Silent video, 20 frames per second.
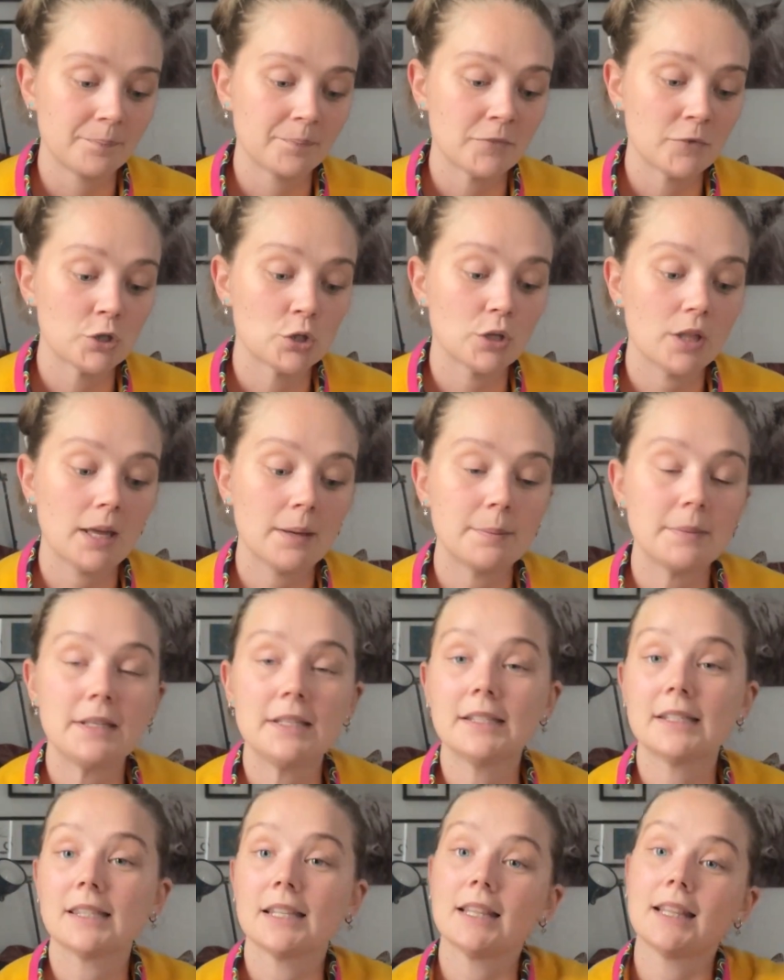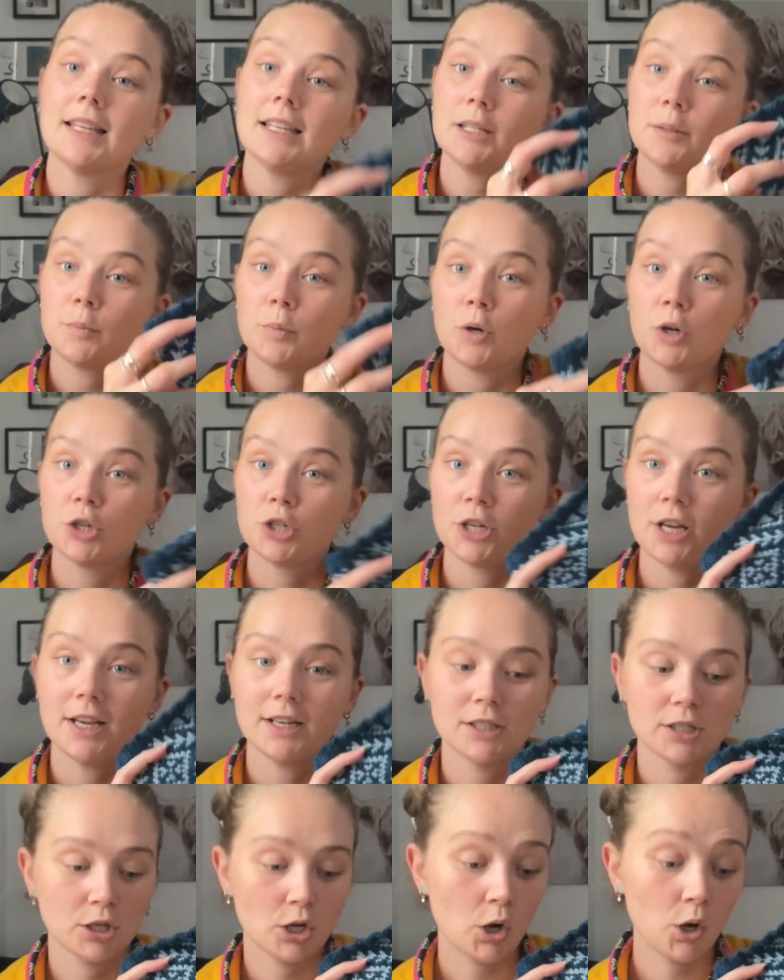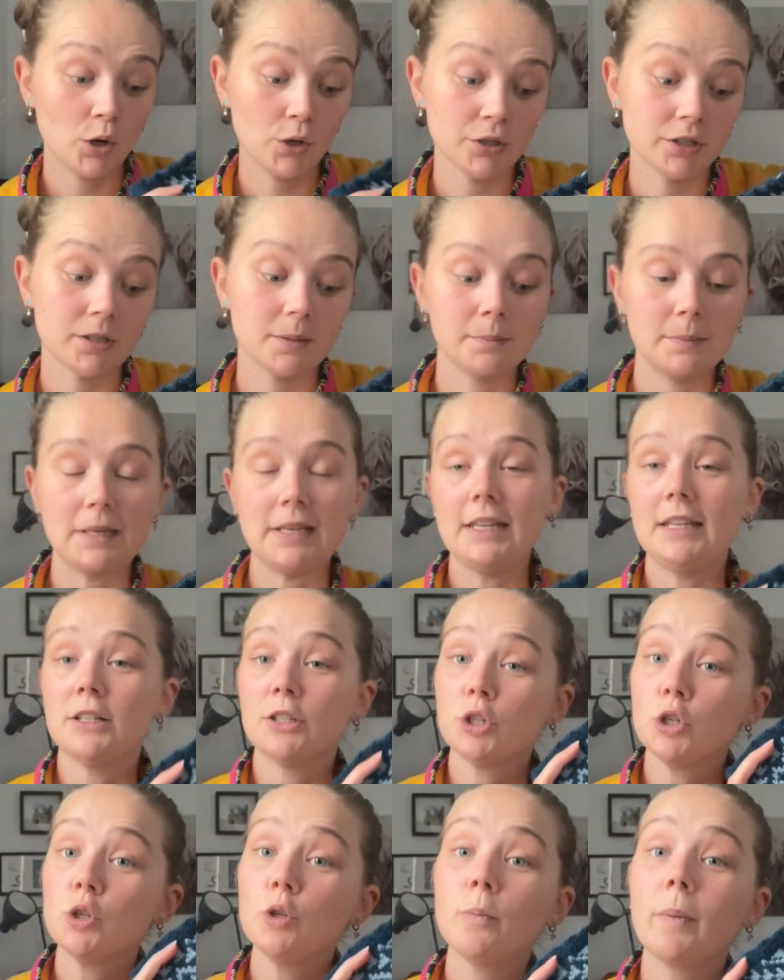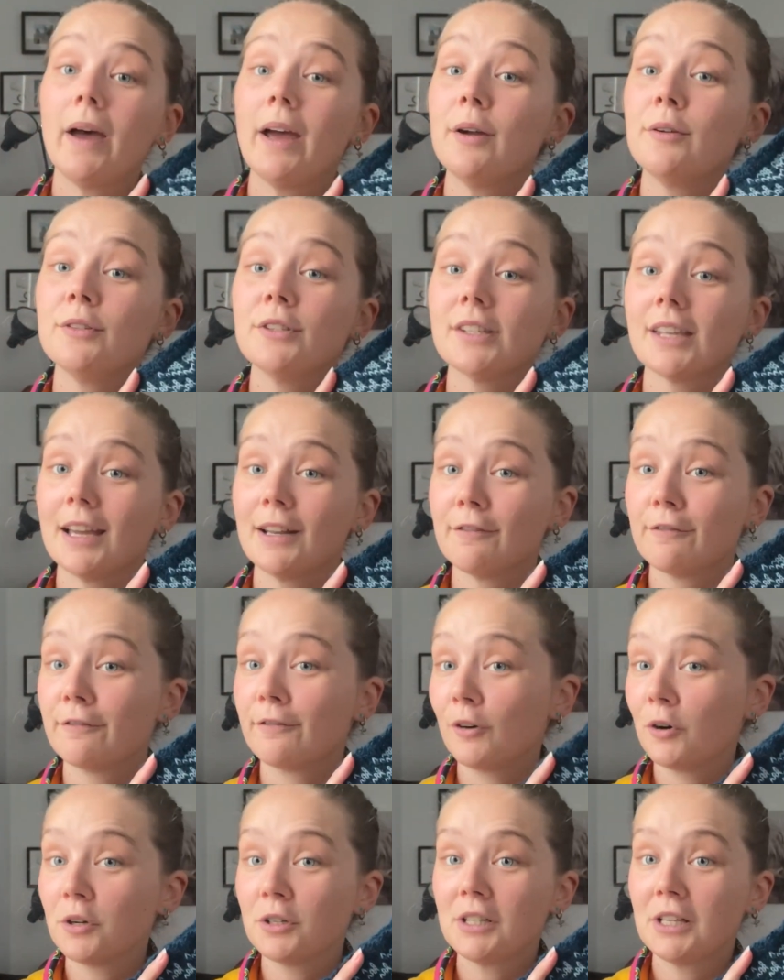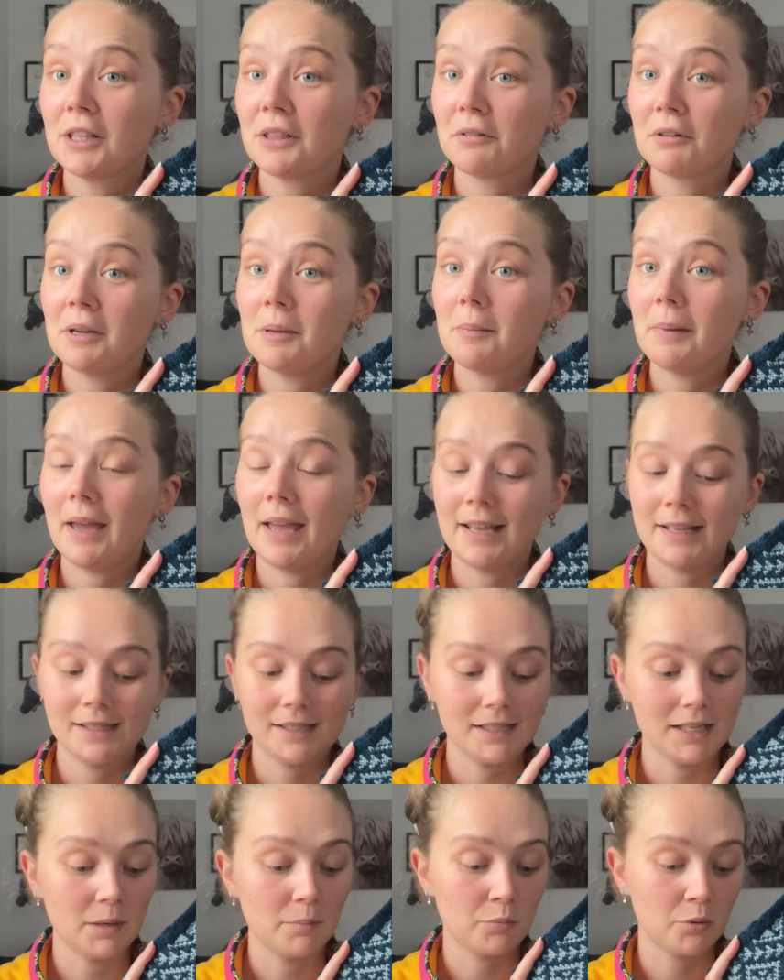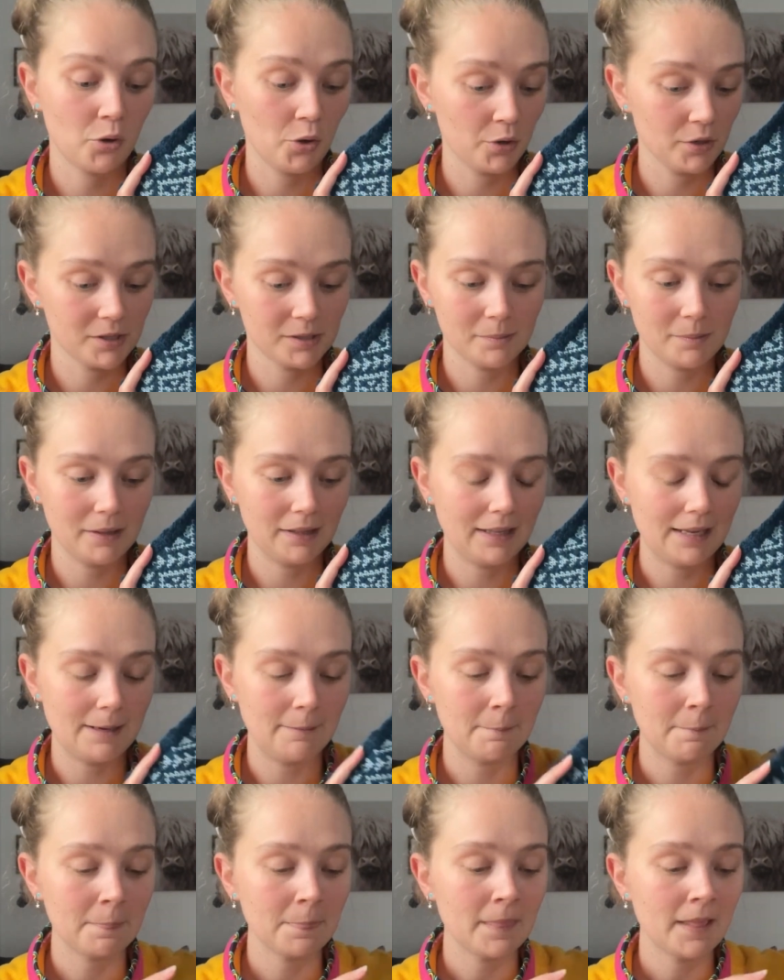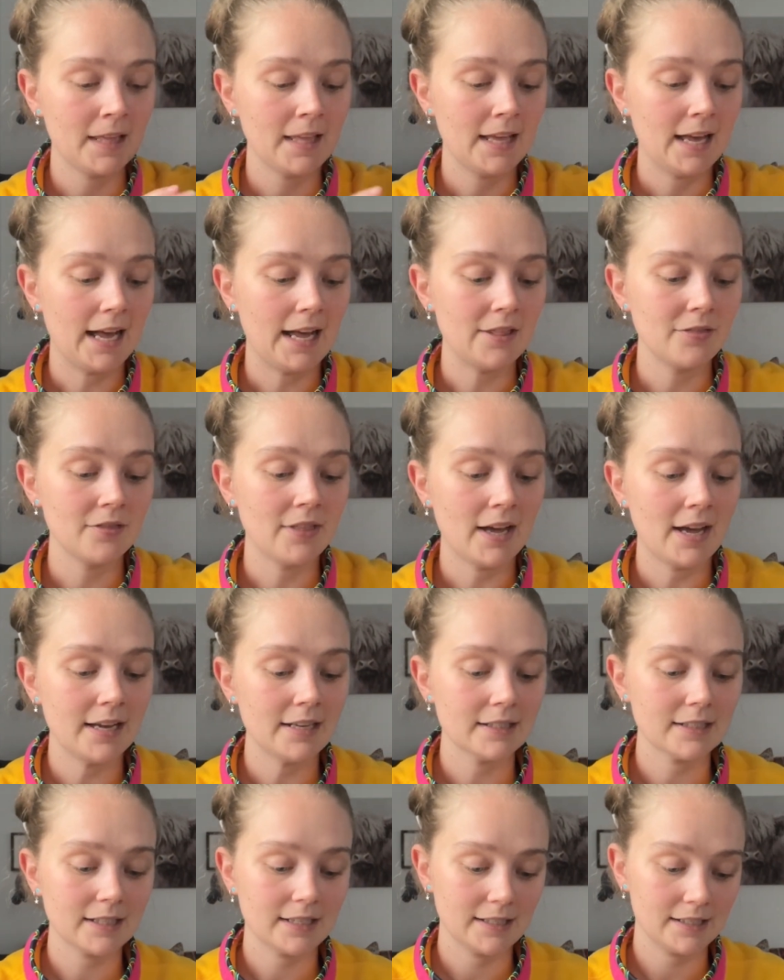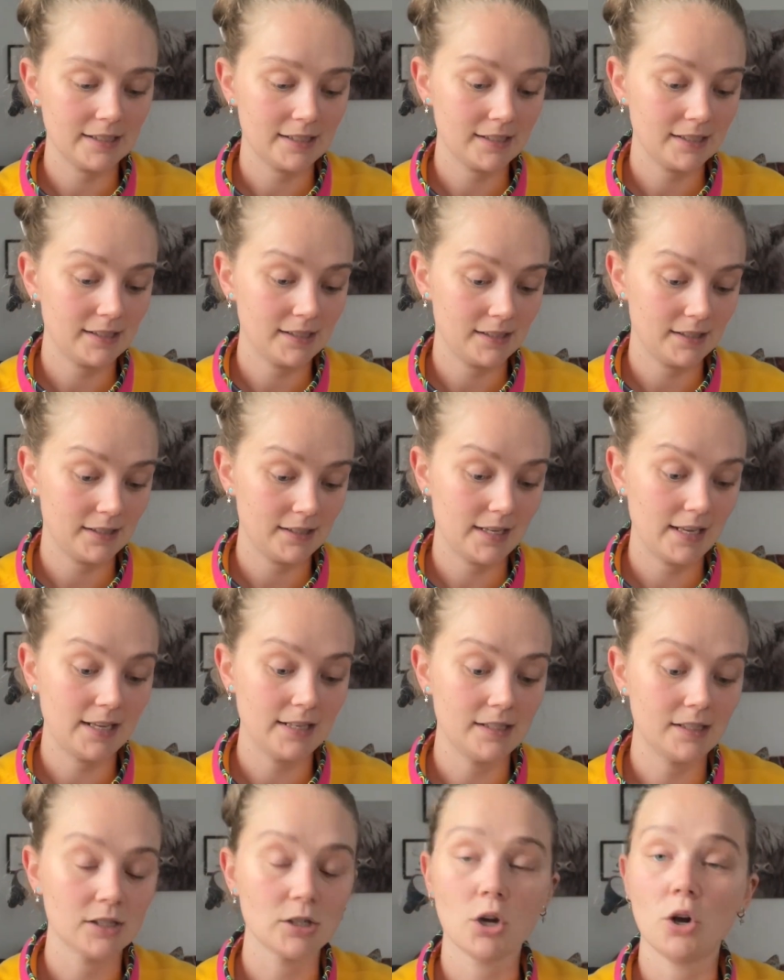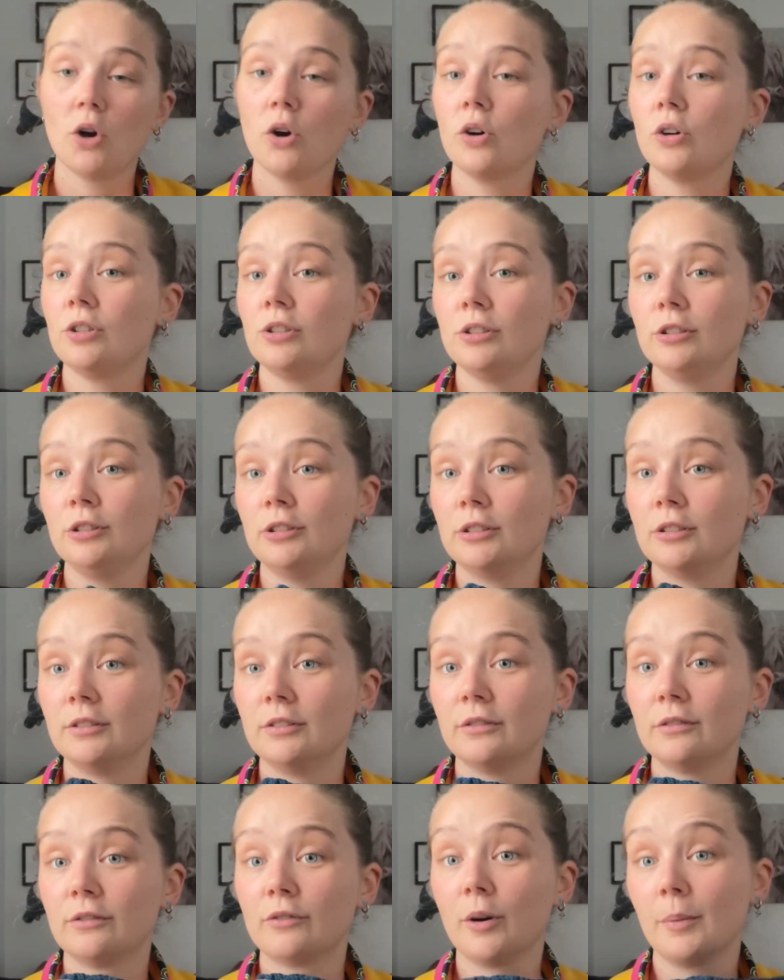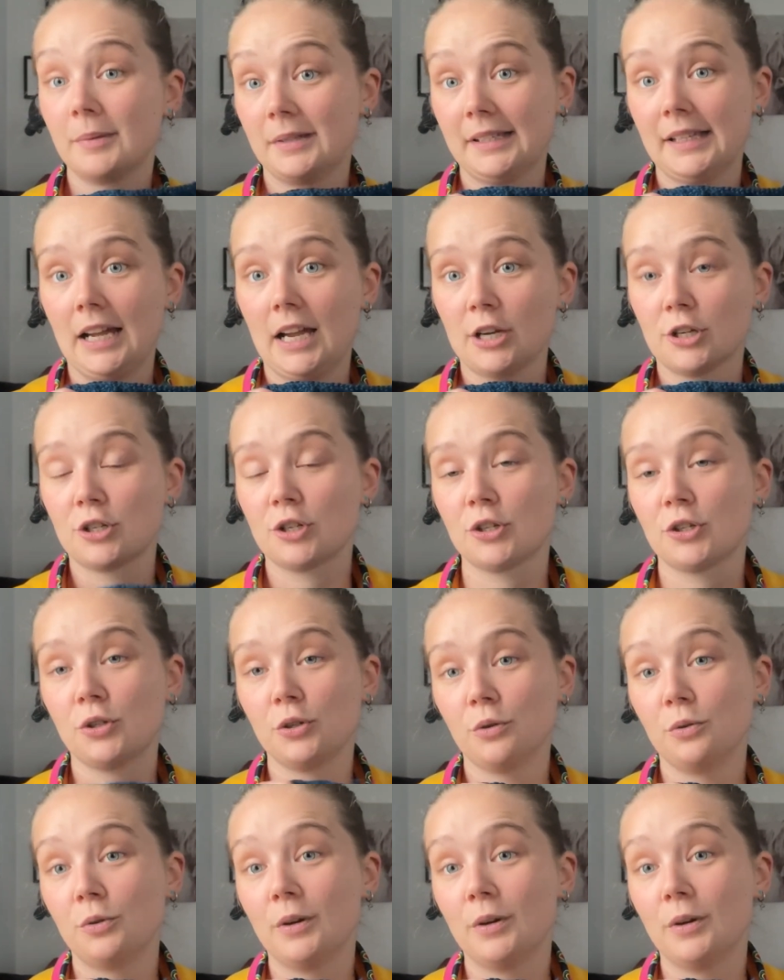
So that means that this project cost me £2.43 approximately, and that is all from stash. So